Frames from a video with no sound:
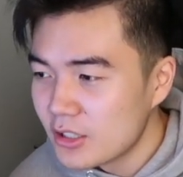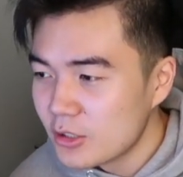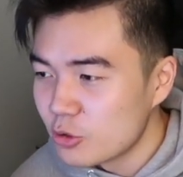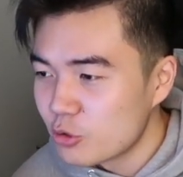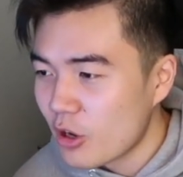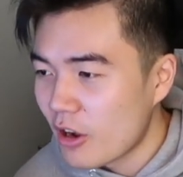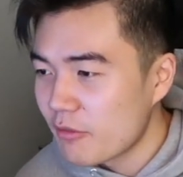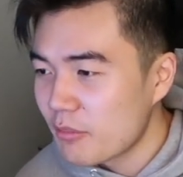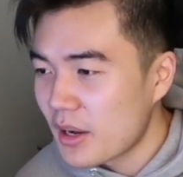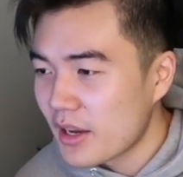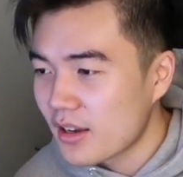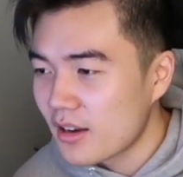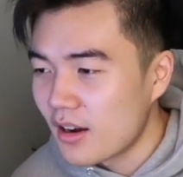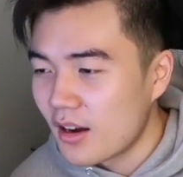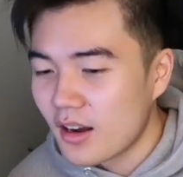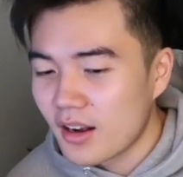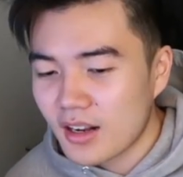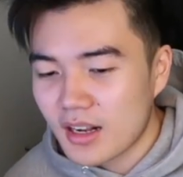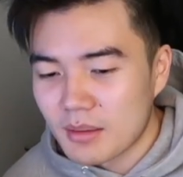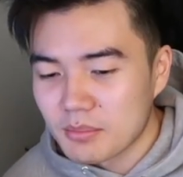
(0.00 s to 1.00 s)
Drive My
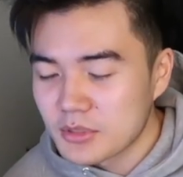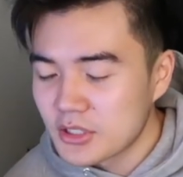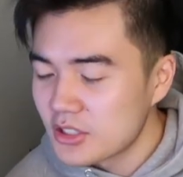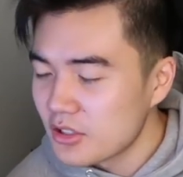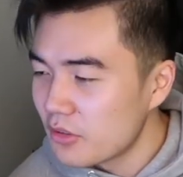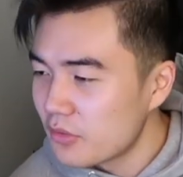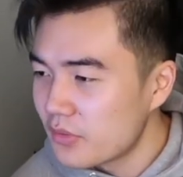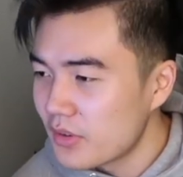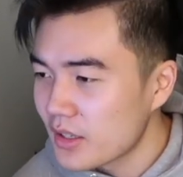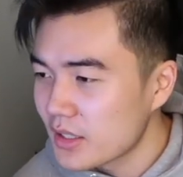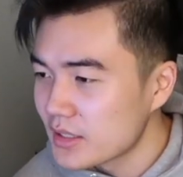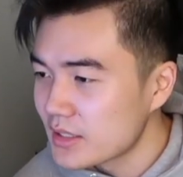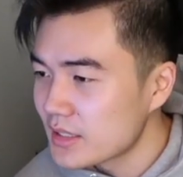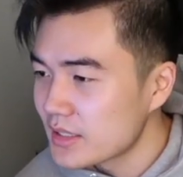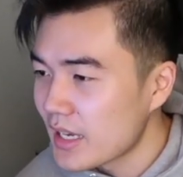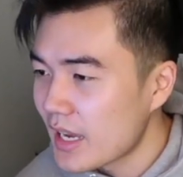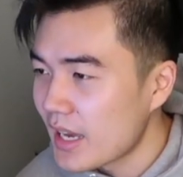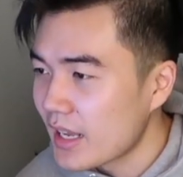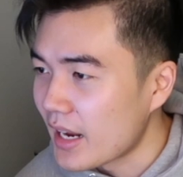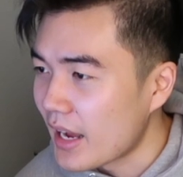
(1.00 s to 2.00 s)
Car, I'm so fucking
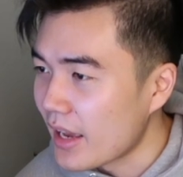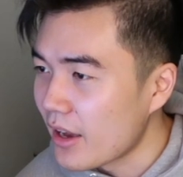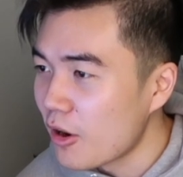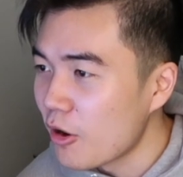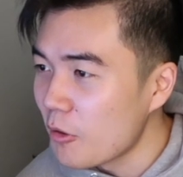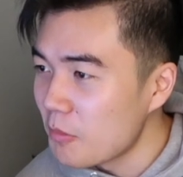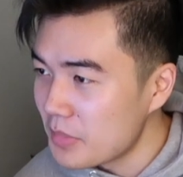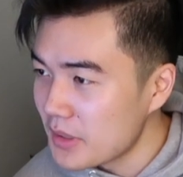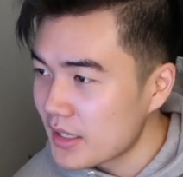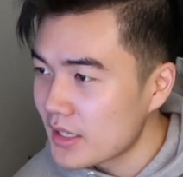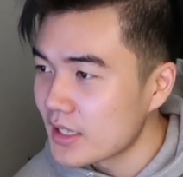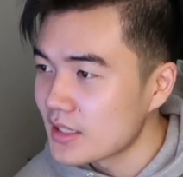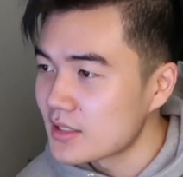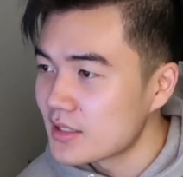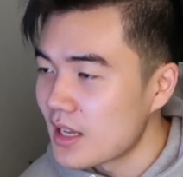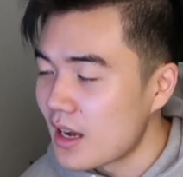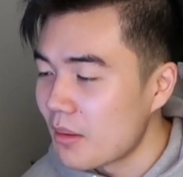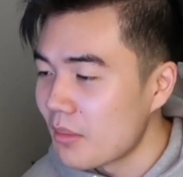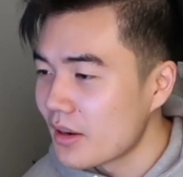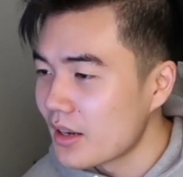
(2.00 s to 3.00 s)
sad. I hope it
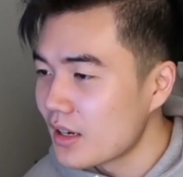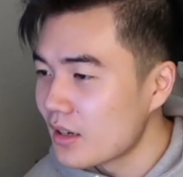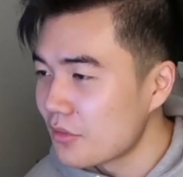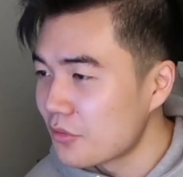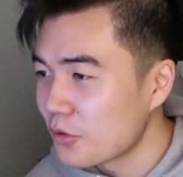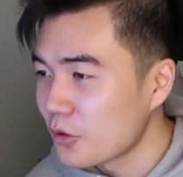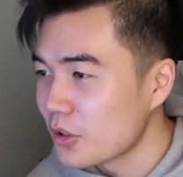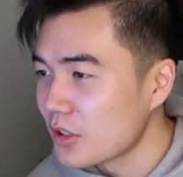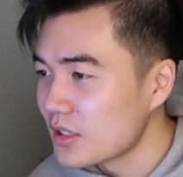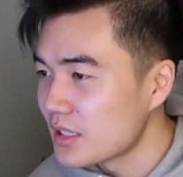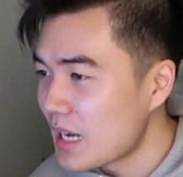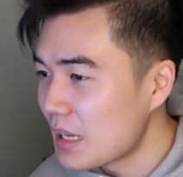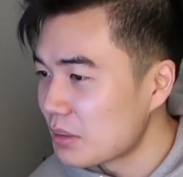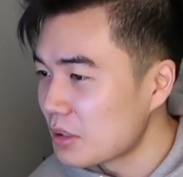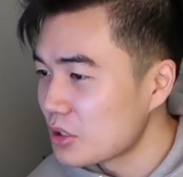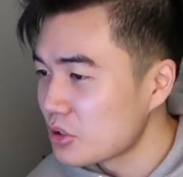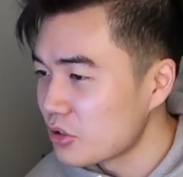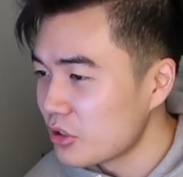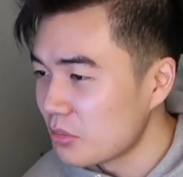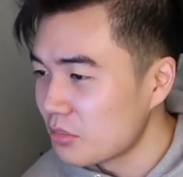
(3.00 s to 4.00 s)
gets nominated for
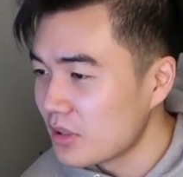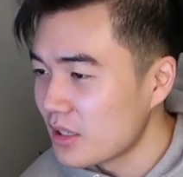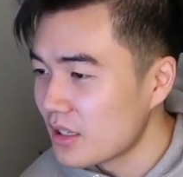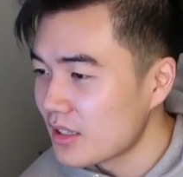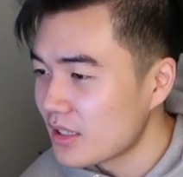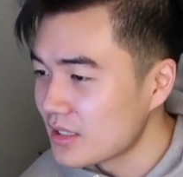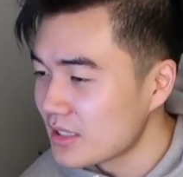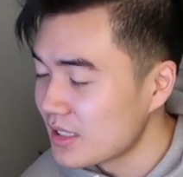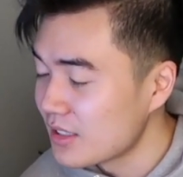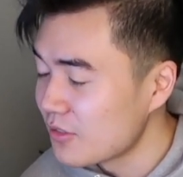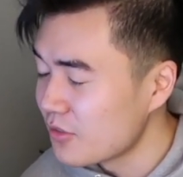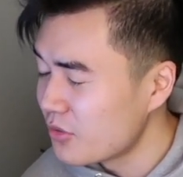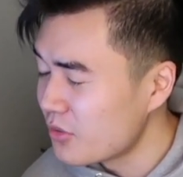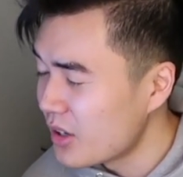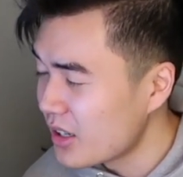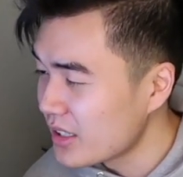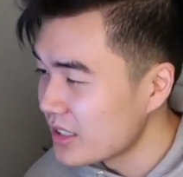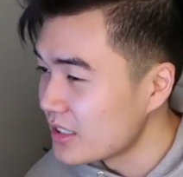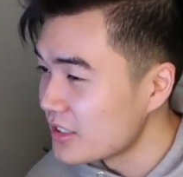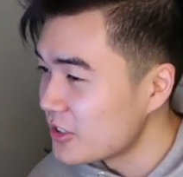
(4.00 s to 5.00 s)
adapted screenplay because it
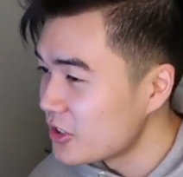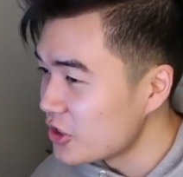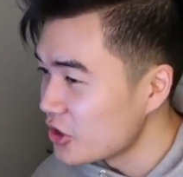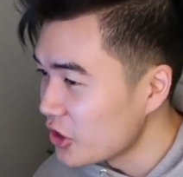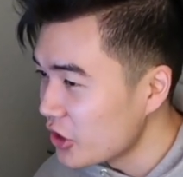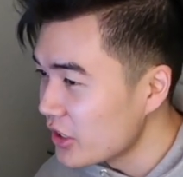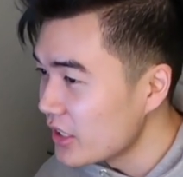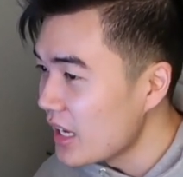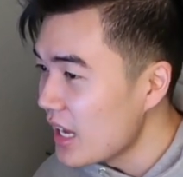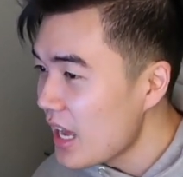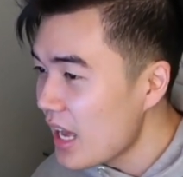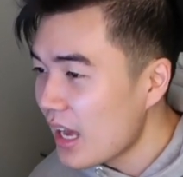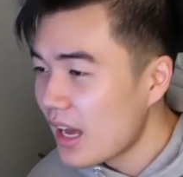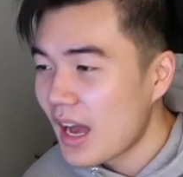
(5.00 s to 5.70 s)
fucking should.